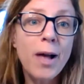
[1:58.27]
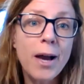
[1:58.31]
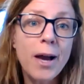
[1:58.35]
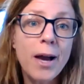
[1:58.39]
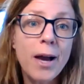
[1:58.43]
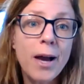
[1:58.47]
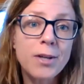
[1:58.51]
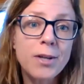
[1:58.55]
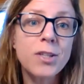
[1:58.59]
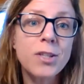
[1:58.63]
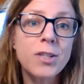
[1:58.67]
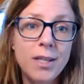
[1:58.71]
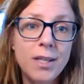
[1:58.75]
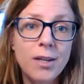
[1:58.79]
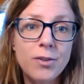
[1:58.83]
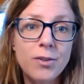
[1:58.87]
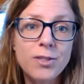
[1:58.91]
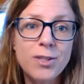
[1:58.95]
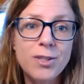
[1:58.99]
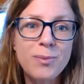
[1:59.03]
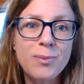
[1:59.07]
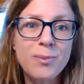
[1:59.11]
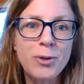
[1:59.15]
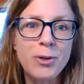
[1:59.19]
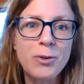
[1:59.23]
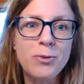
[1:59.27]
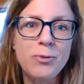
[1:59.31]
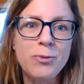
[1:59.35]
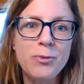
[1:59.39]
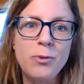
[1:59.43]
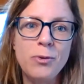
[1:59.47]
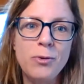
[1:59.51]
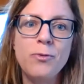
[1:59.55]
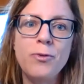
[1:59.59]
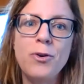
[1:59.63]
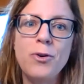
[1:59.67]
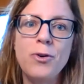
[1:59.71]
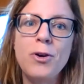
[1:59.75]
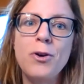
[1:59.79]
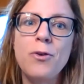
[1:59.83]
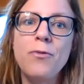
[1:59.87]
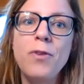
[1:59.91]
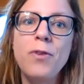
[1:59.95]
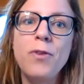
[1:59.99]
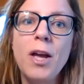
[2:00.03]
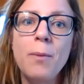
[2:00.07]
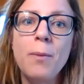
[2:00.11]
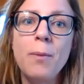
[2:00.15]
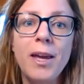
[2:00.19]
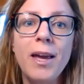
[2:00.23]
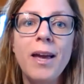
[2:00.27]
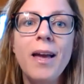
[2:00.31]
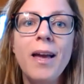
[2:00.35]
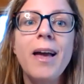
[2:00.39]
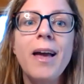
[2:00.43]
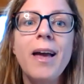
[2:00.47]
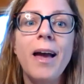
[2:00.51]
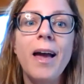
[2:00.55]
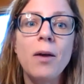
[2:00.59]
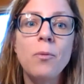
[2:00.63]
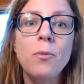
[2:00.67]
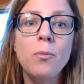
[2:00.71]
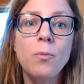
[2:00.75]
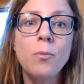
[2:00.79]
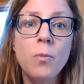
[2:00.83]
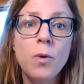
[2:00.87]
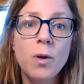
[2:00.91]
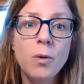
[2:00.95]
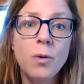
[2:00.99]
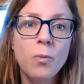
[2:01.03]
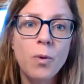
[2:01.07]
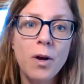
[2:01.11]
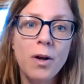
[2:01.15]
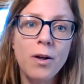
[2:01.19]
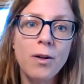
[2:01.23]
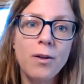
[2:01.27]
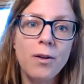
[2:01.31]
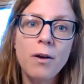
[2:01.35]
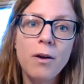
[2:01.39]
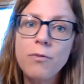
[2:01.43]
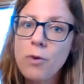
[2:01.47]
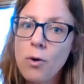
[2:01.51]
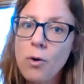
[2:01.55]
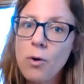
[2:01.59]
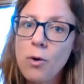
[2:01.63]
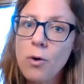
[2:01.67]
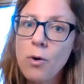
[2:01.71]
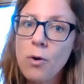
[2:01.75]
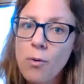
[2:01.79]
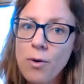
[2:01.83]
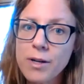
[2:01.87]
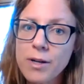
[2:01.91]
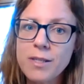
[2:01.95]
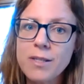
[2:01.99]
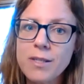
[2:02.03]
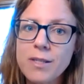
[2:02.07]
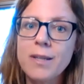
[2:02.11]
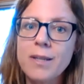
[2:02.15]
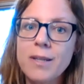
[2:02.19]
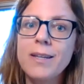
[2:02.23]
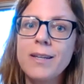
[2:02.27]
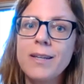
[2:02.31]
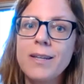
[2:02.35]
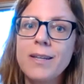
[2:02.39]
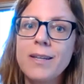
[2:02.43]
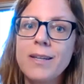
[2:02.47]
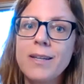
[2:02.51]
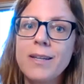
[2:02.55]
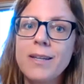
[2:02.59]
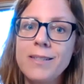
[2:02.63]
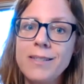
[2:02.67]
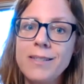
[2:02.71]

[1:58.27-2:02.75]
that will actually yield some good food for your family. And we will, of course,